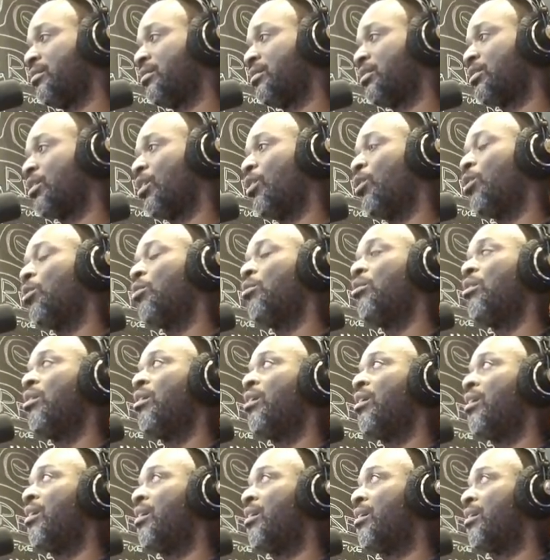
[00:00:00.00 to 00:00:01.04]
So,
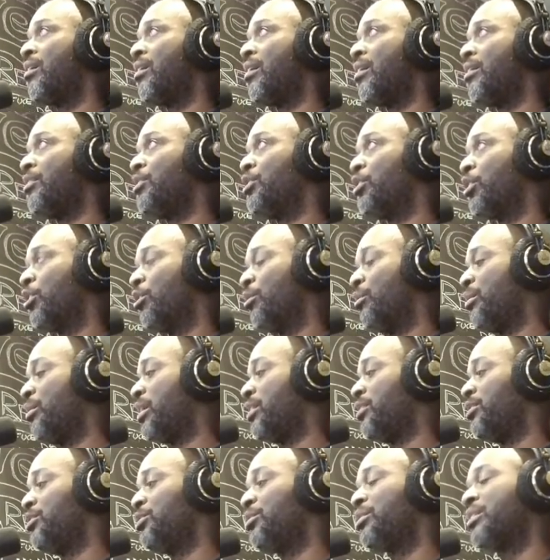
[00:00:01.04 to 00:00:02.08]
you know,
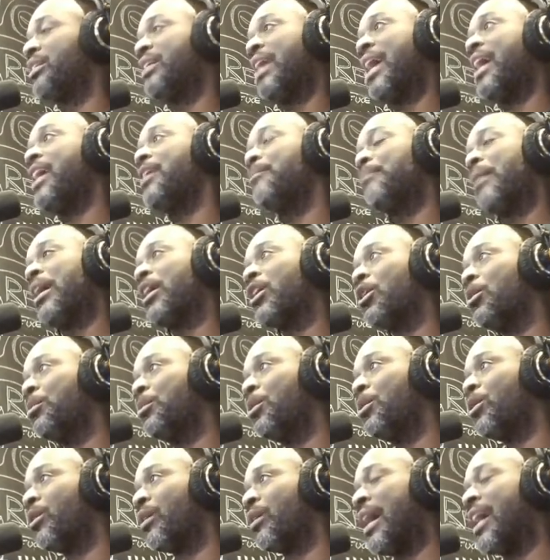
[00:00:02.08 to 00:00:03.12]
you can hate Michael
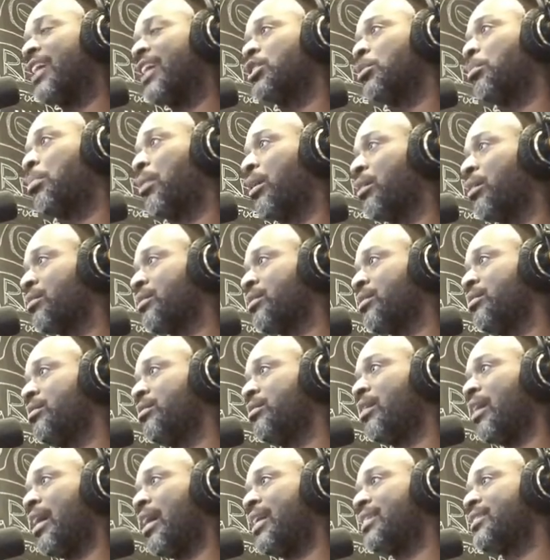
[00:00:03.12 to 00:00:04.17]
Moore as a
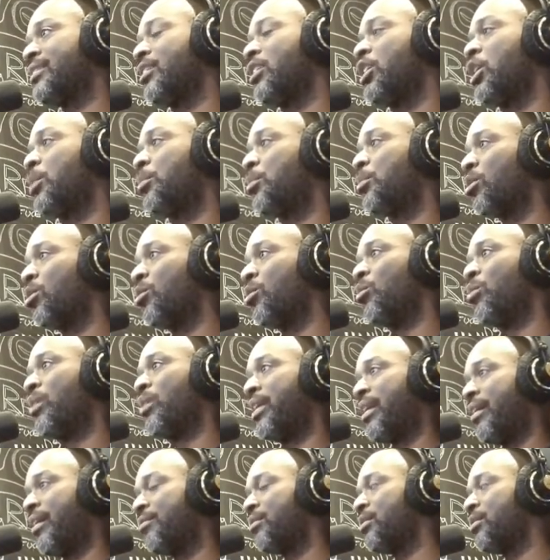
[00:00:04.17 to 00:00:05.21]
person, as a liberal,
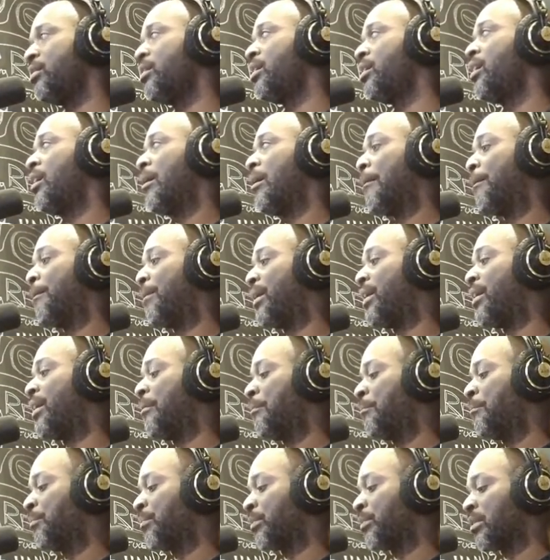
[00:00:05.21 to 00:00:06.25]
whatever, but
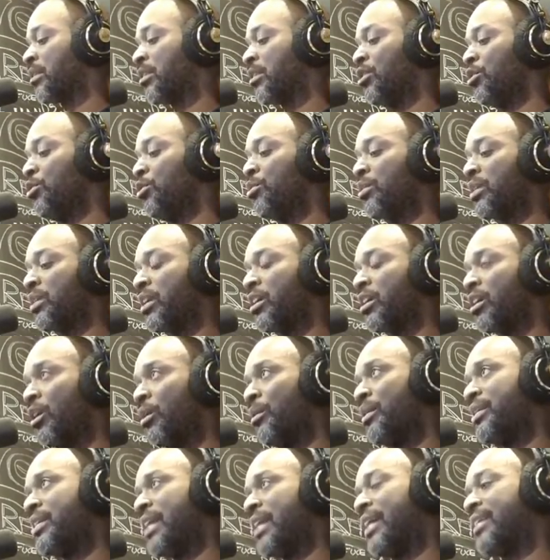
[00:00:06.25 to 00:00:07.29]
you can
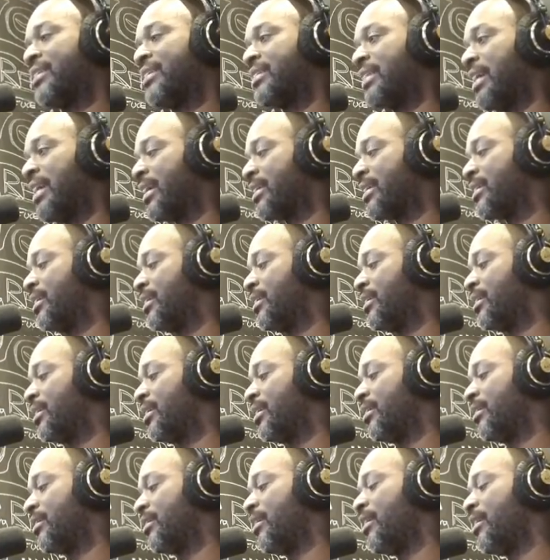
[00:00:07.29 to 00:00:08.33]
go and dissect the,
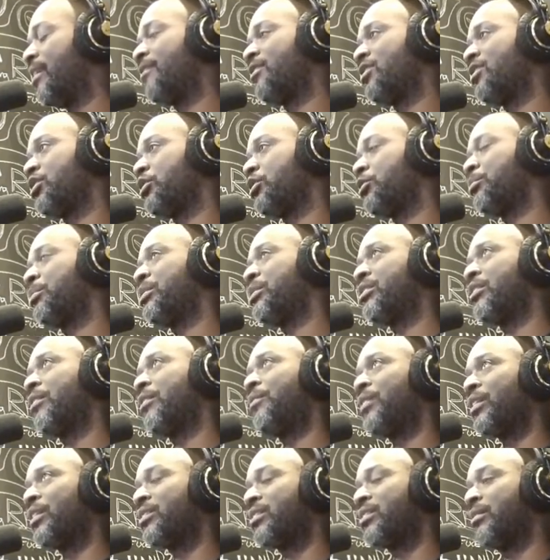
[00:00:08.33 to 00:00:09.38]
the, the, the
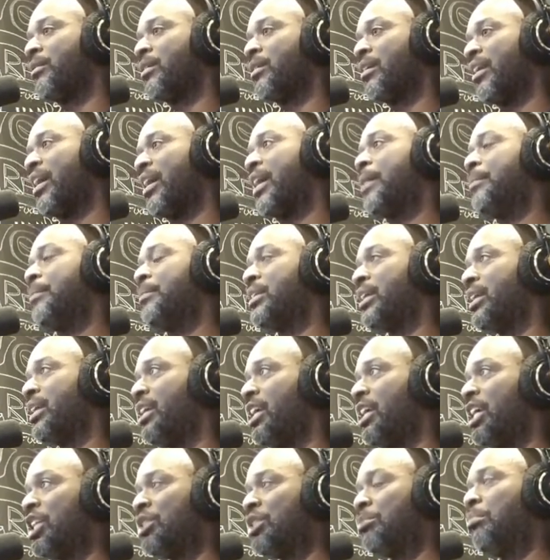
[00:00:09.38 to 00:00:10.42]
specific claims in
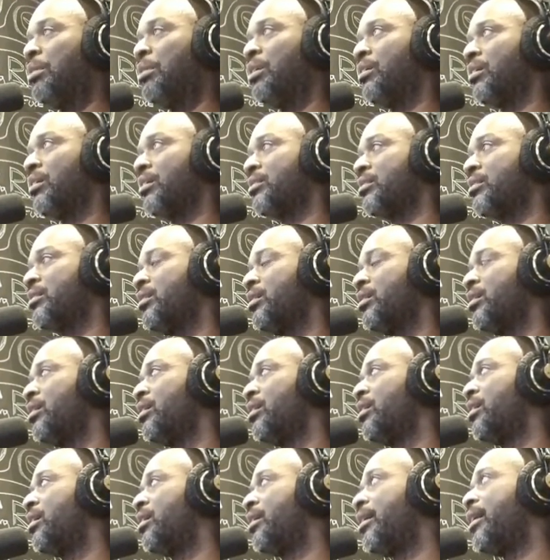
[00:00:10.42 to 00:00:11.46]
his books,
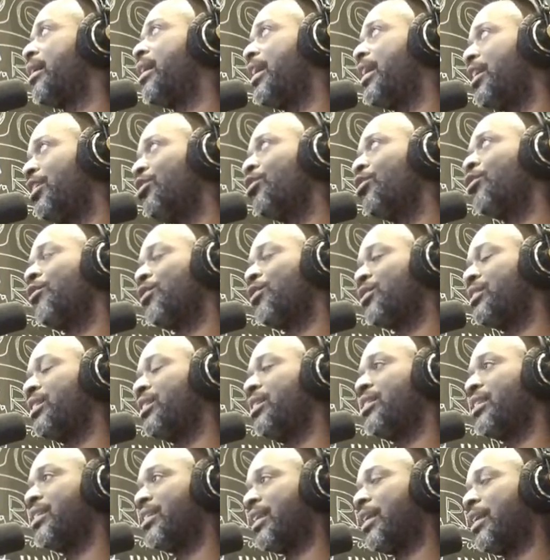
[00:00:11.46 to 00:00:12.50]
and you'll
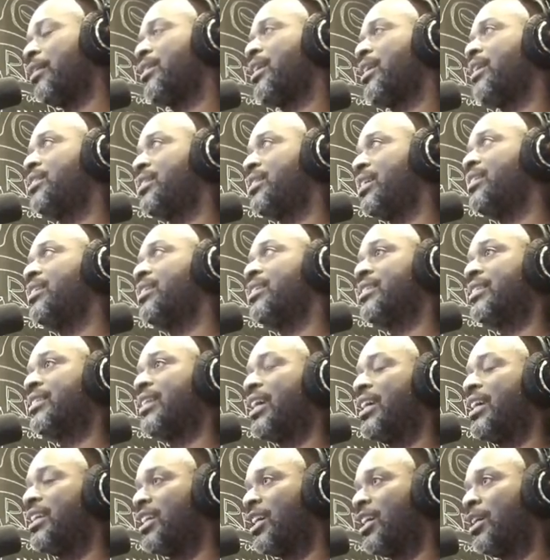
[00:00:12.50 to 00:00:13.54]
see that they, they tend to
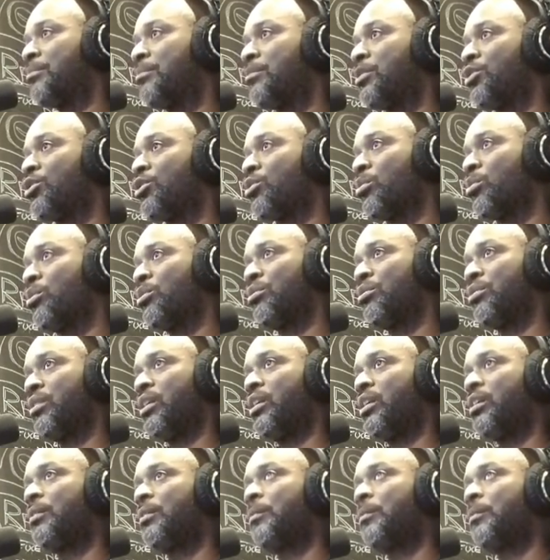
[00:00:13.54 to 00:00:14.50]
stand up to scrutiny.